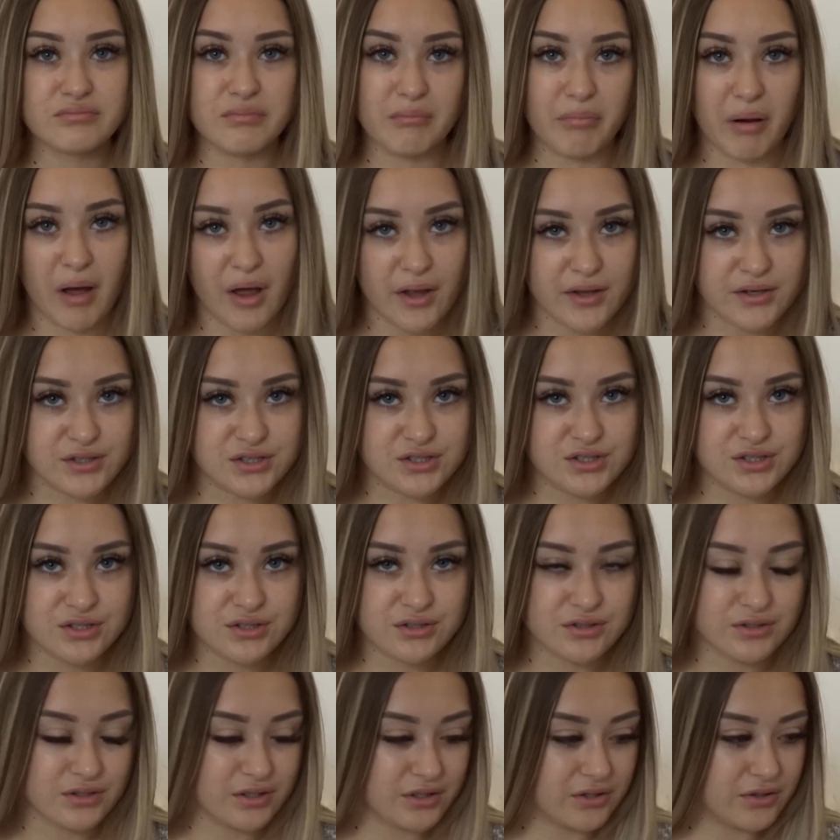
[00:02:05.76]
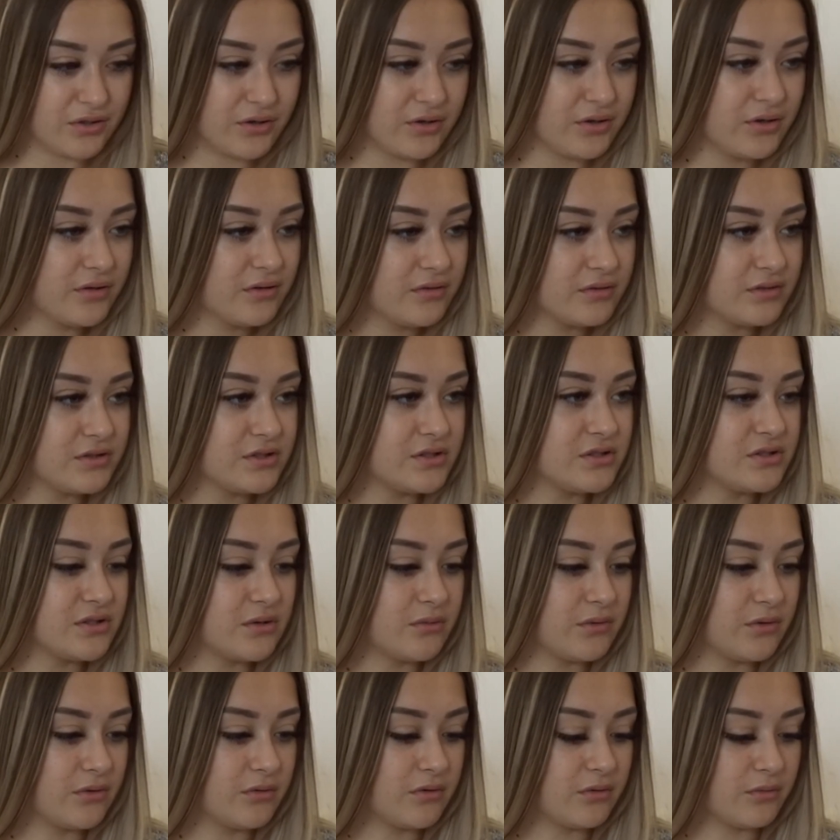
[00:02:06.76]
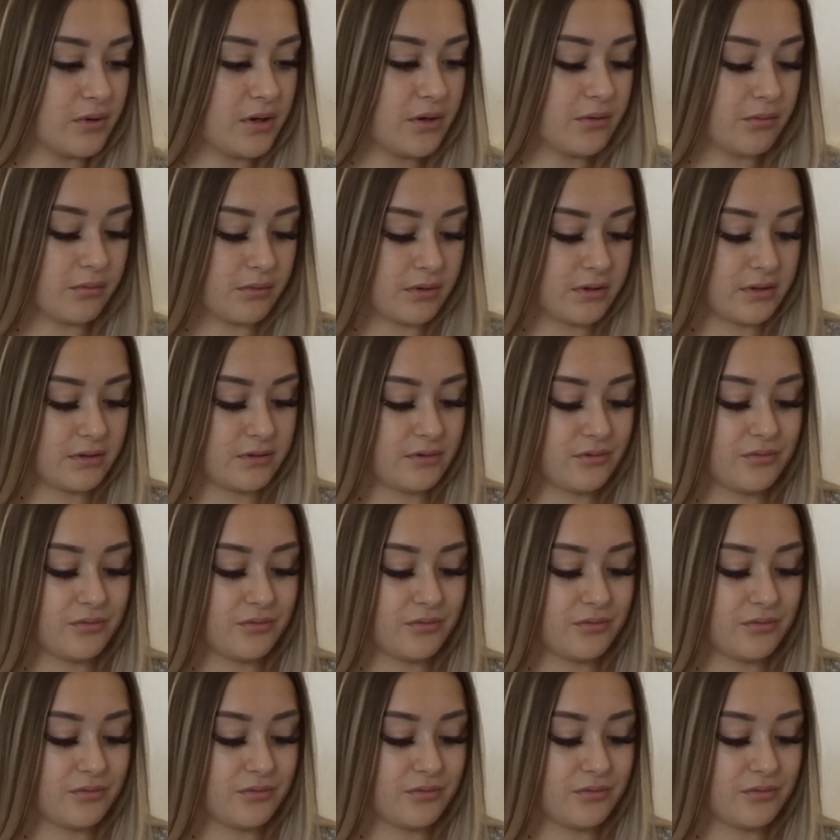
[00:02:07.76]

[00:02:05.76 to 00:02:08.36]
budge, you know? It's just so oil.